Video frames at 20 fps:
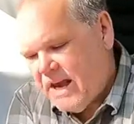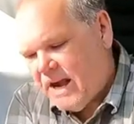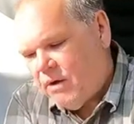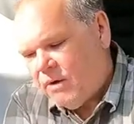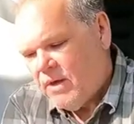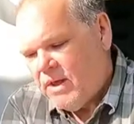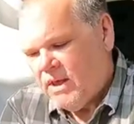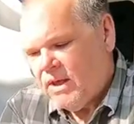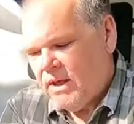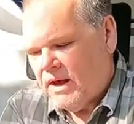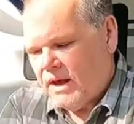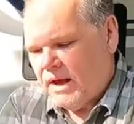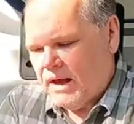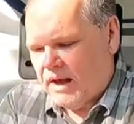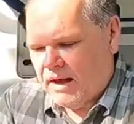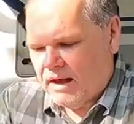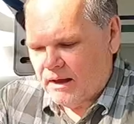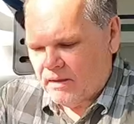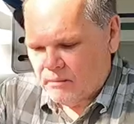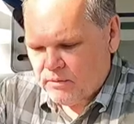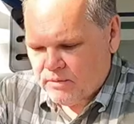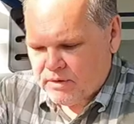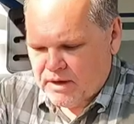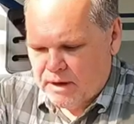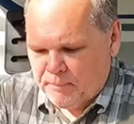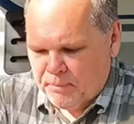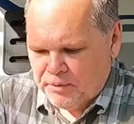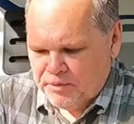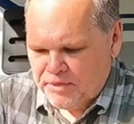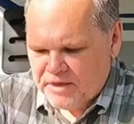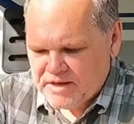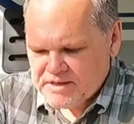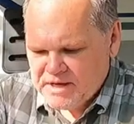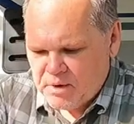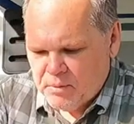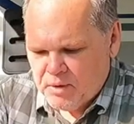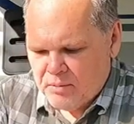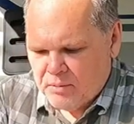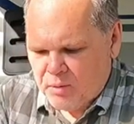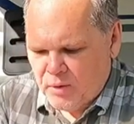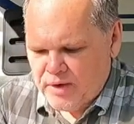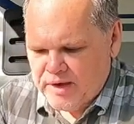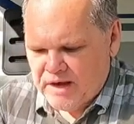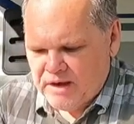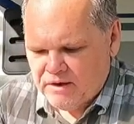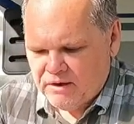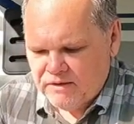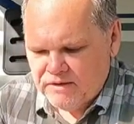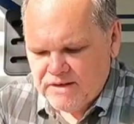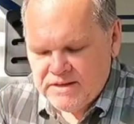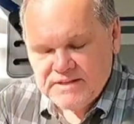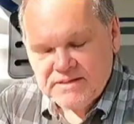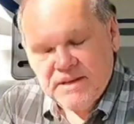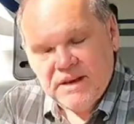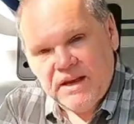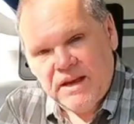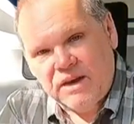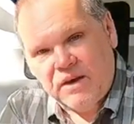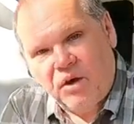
Now, a couple things I want to point out on this.